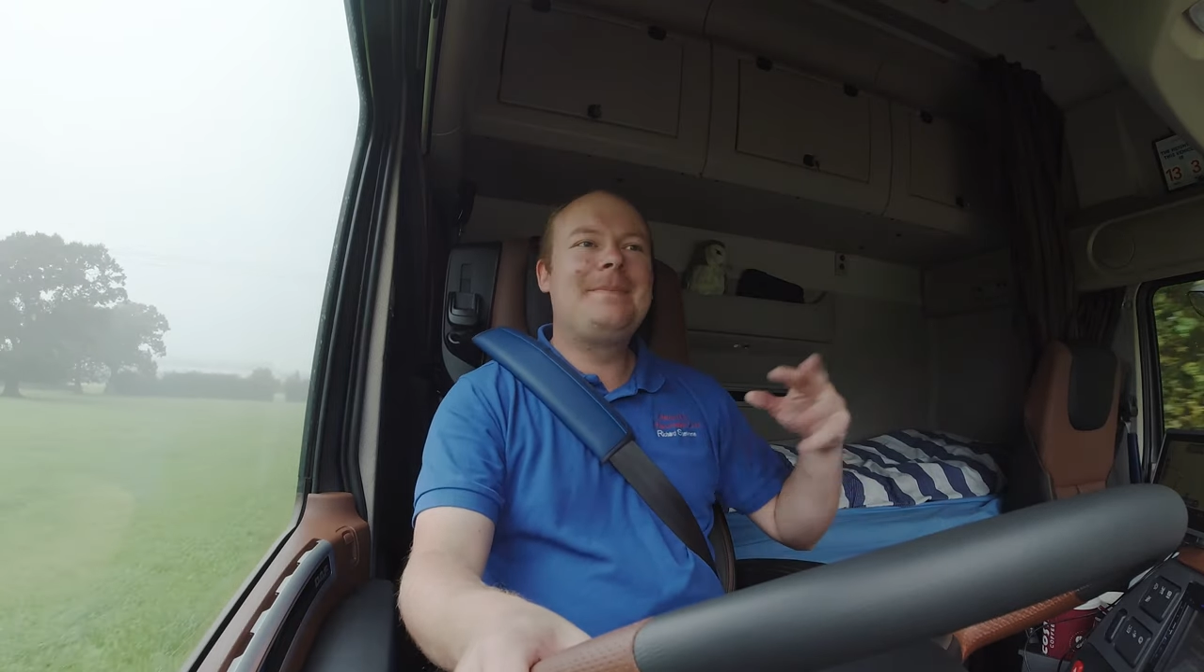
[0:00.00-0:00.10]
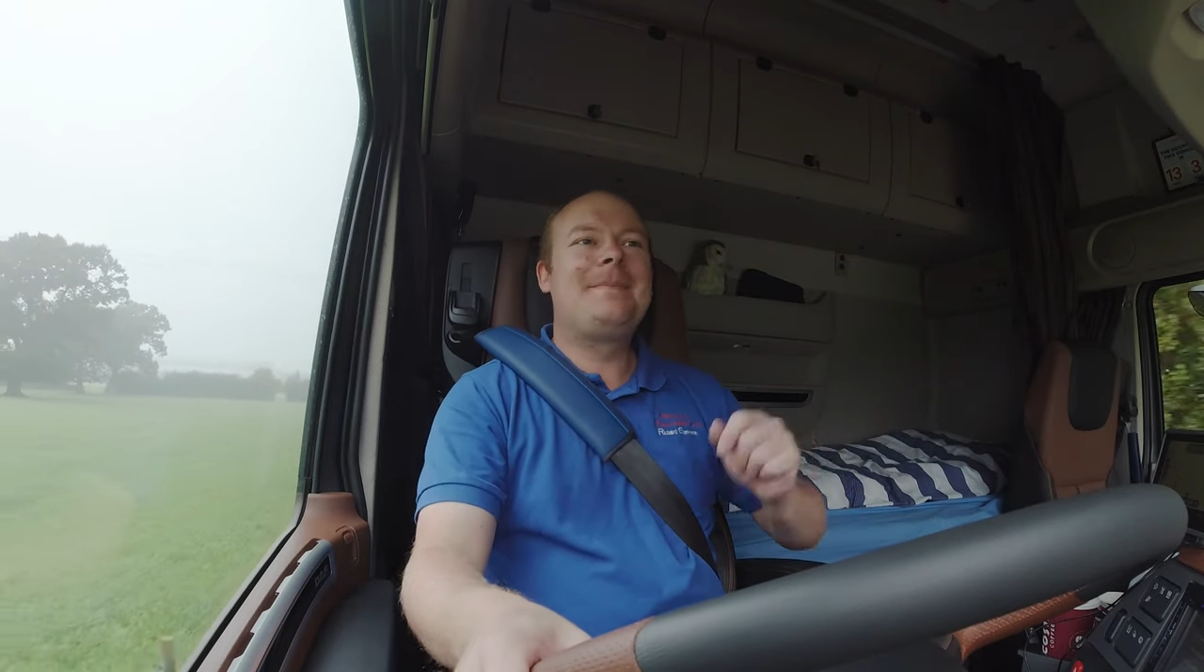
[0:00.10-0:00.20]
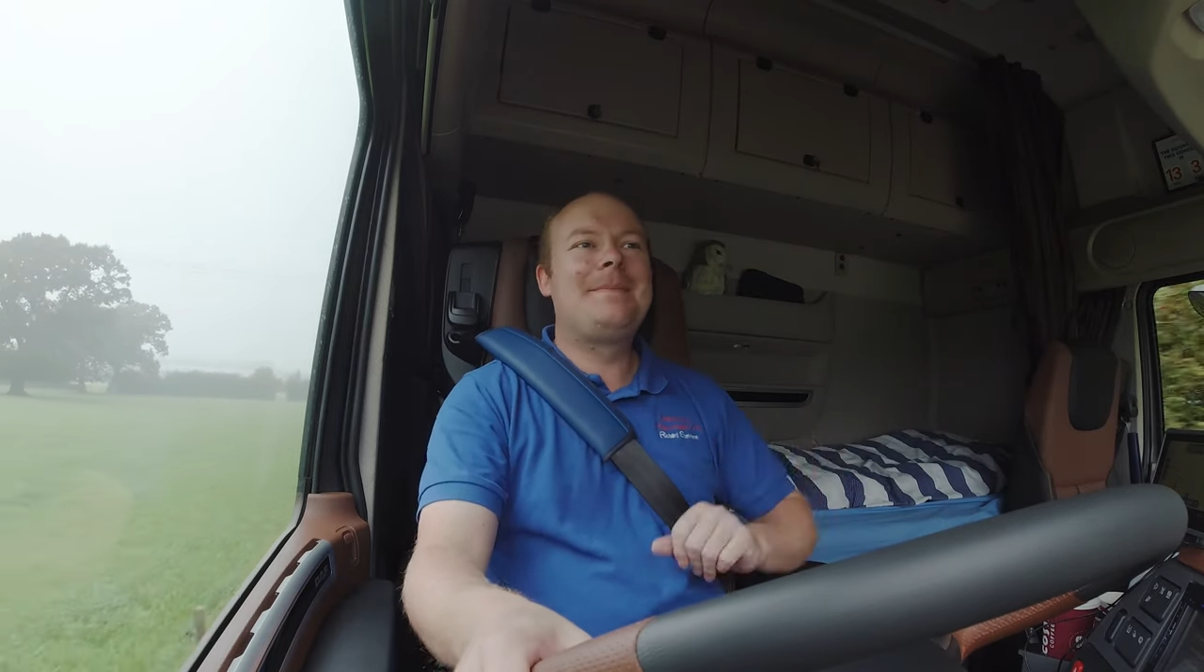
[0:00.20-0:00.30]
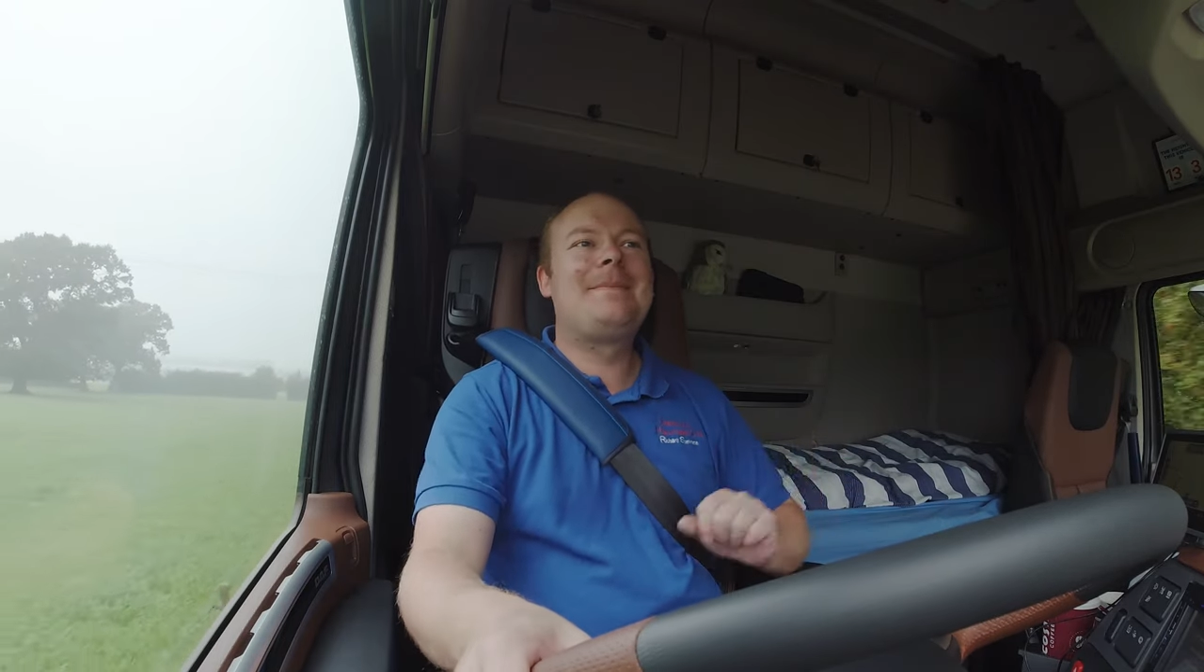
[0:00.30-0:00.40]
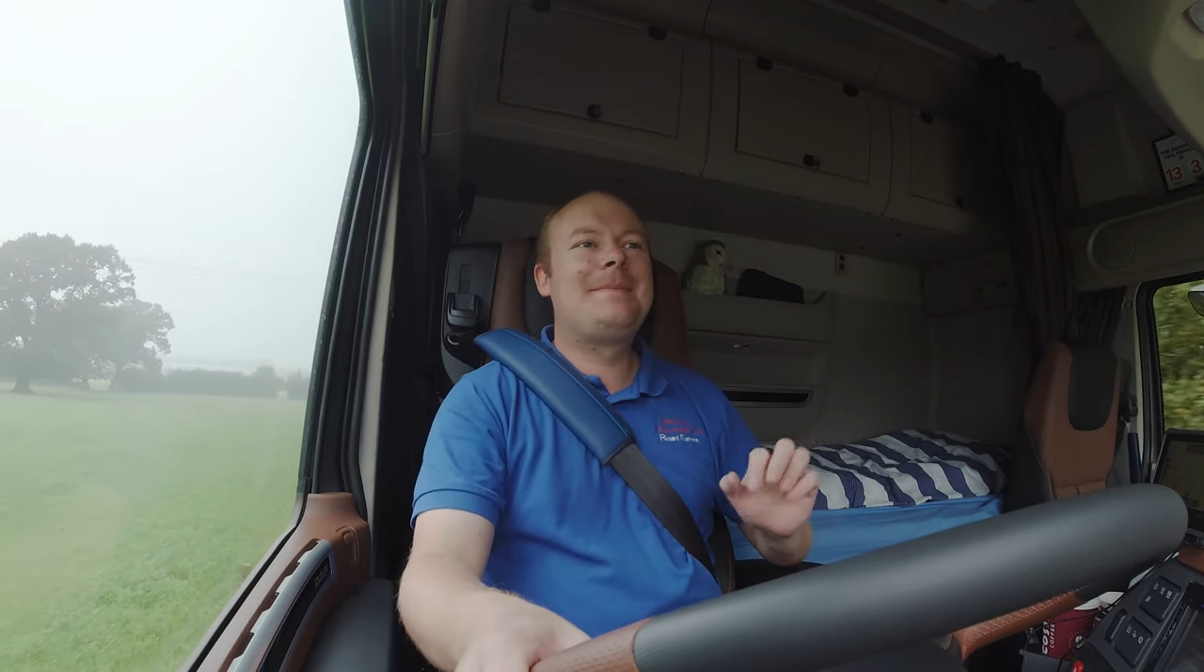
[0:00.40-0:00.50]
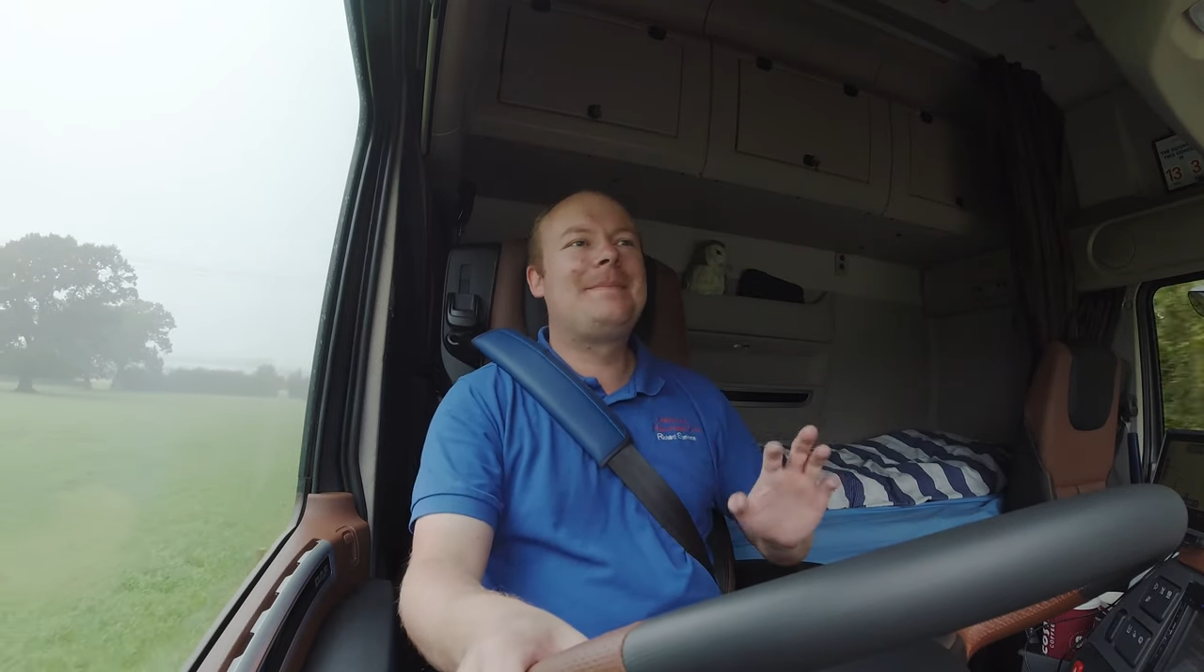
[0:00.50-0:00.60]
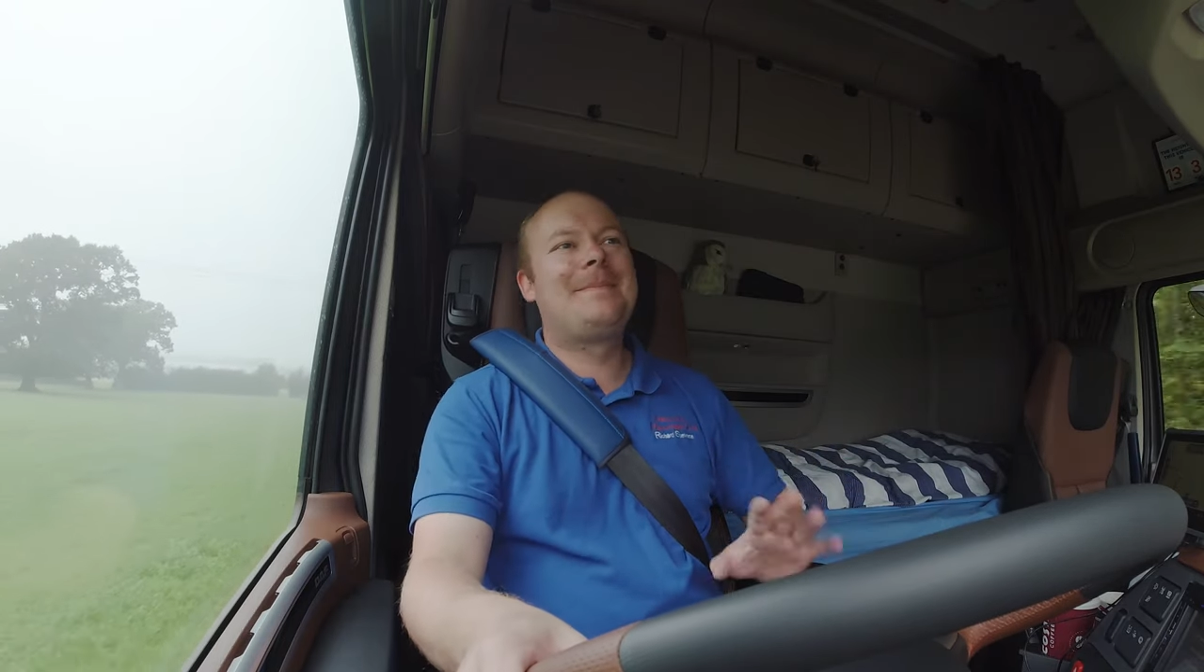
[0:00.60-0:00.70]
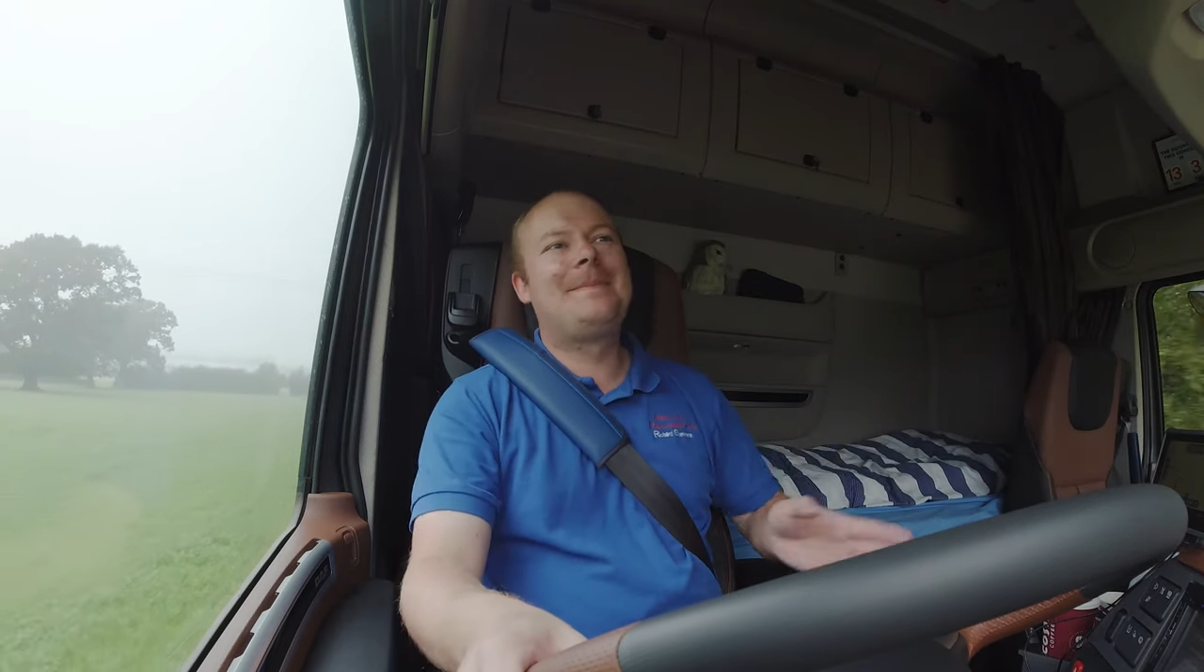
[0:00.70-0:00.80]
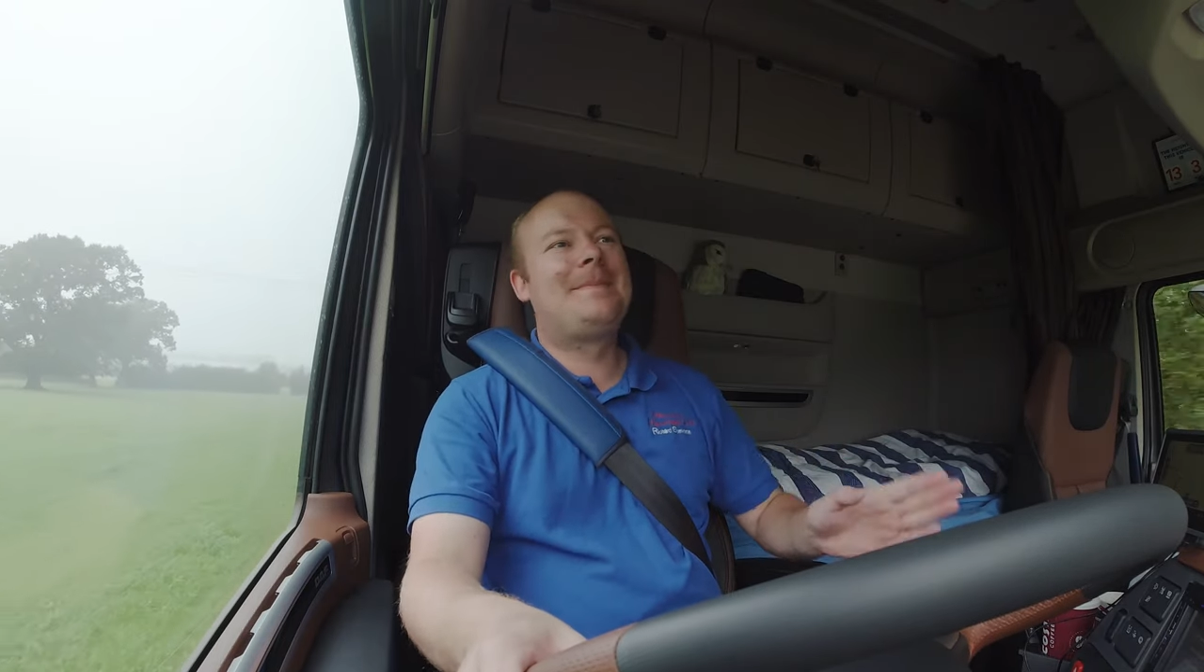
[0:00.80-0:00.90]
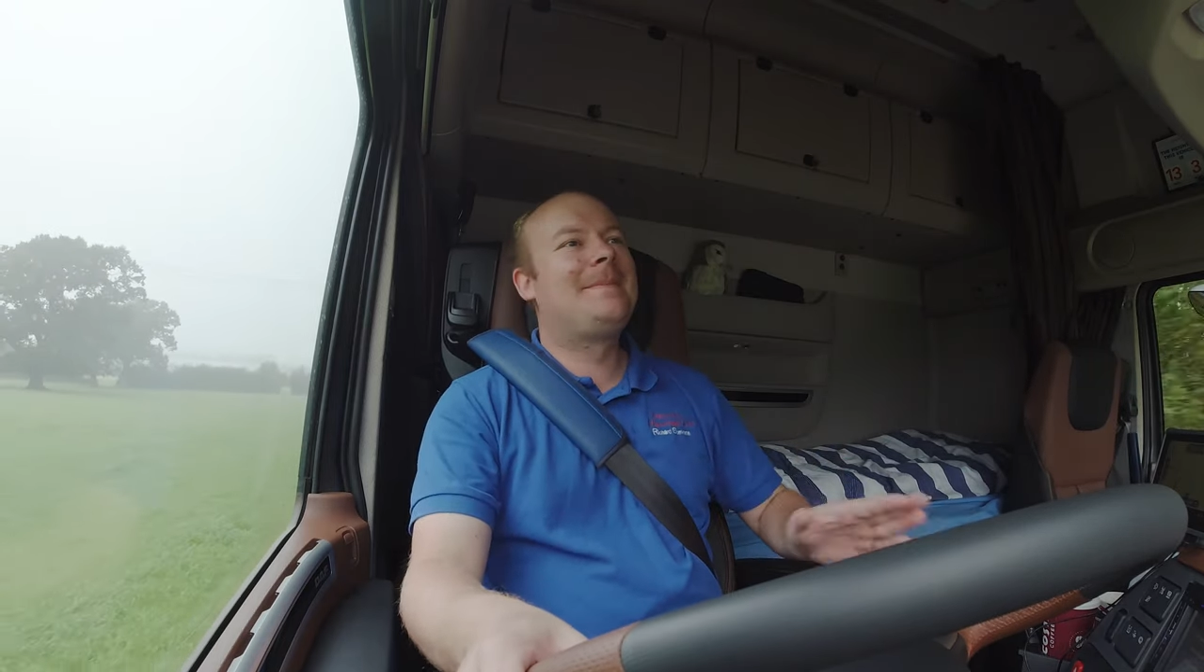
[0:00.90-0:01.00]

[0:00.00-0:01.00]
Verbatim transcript: Then